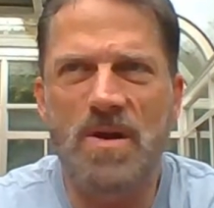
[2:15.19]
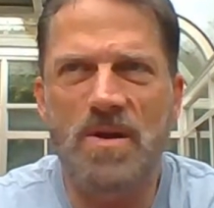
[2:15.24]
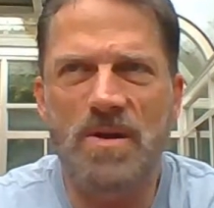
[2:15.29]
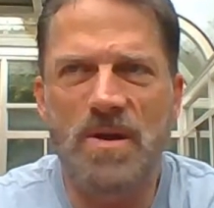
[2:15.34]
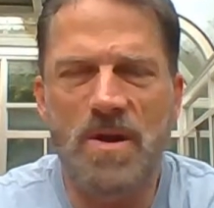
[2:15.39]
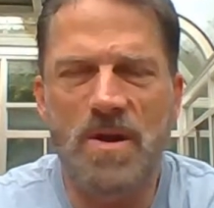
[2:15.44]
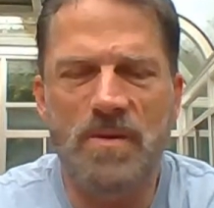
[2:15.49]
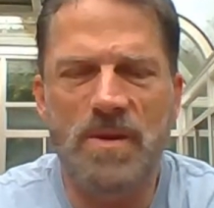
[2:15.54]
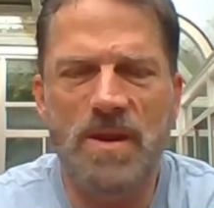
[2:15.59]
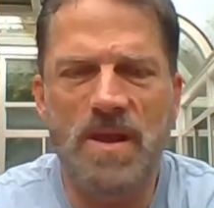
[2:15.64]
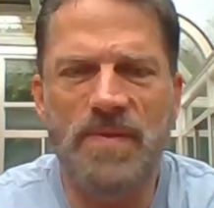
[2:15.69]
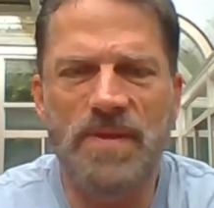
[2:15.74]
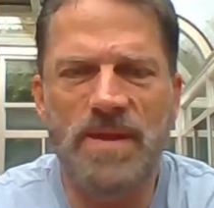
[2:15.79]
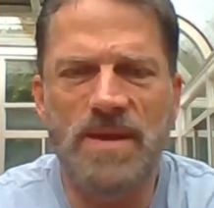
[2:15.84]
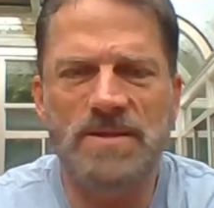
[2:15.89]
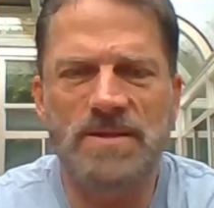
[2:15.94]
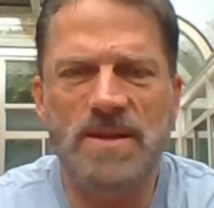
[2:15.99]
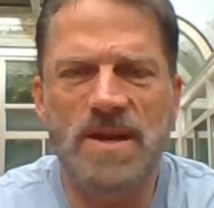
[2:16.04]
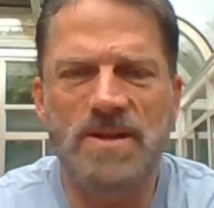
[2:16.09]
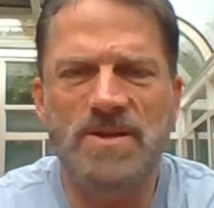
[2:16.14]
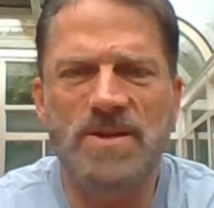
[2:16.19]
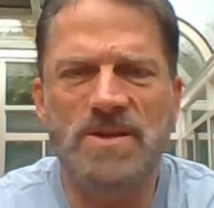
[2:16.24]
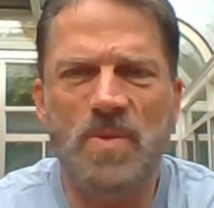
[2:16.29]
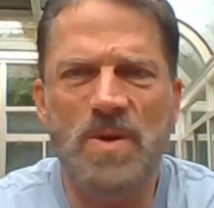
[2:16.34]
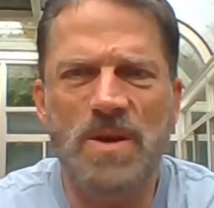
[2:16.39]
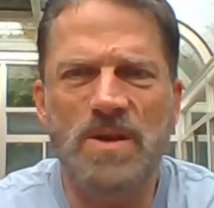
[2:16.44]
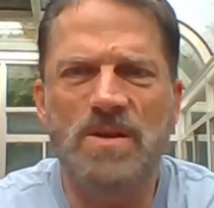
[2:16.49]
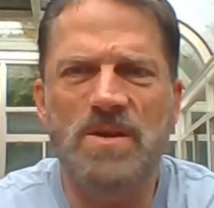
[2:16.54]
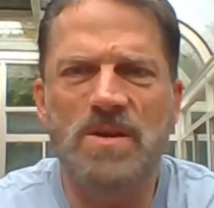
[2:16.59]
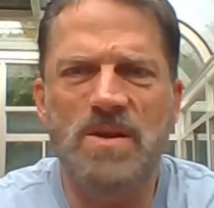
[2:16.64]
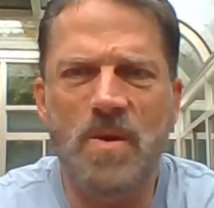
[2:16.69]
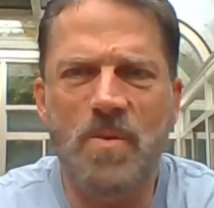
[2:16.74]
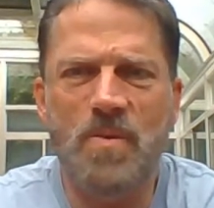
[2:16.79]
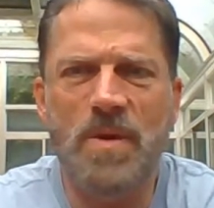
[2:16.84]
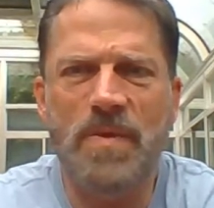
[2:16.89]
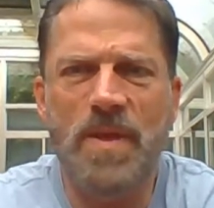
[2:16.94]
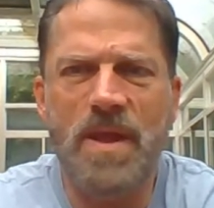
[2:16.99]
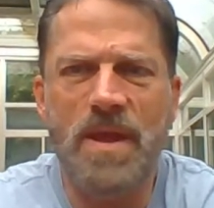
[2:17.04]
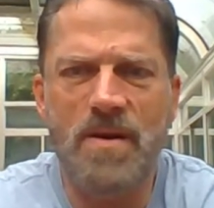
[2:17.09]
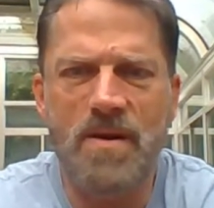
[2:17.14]
code in these. I just want you to know
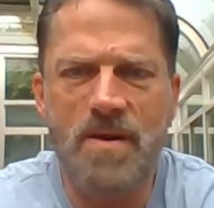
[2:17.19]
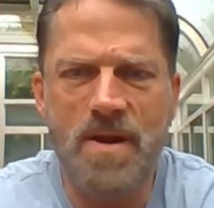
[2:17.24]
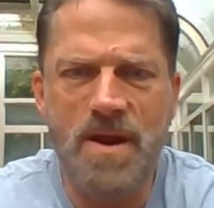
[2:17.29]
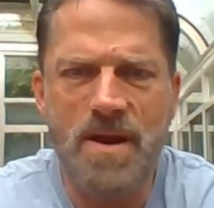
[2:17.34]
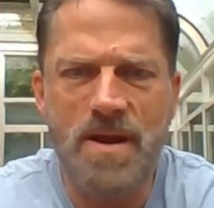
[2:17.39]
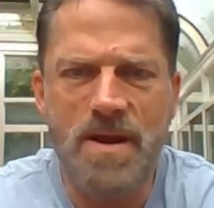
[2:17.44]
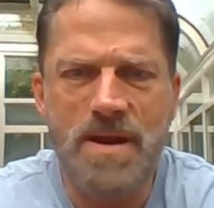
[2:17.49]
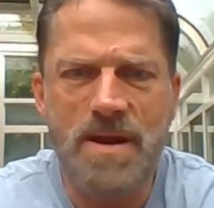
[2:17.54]
what they are.